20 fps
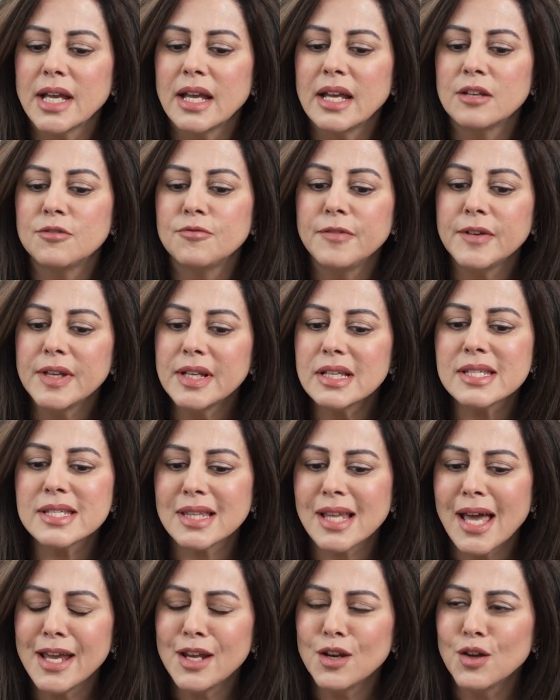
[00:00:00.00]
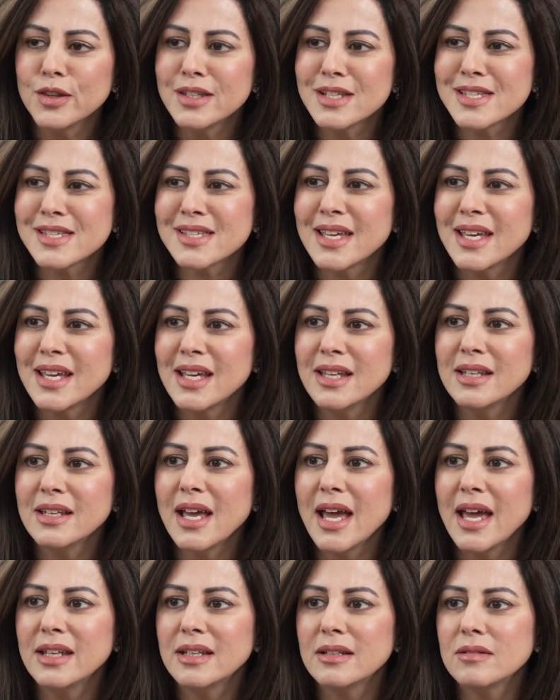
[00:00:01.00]
it feels light on the skin,
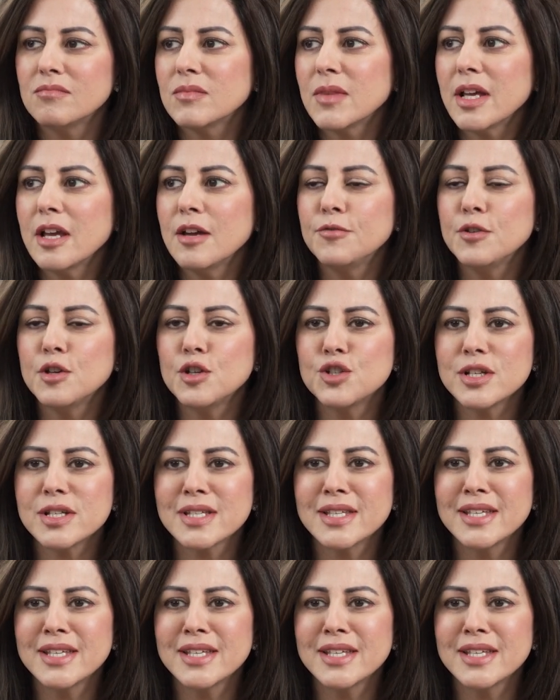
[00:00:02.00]
and if you just